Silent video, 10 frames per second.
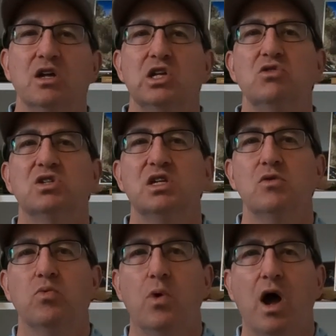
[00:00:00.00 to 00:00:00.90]
Do you see
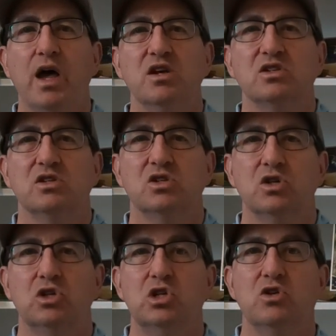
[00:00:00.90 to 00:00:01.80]

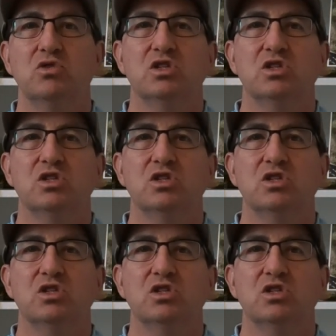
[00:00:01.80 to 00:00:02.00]
rises? Do you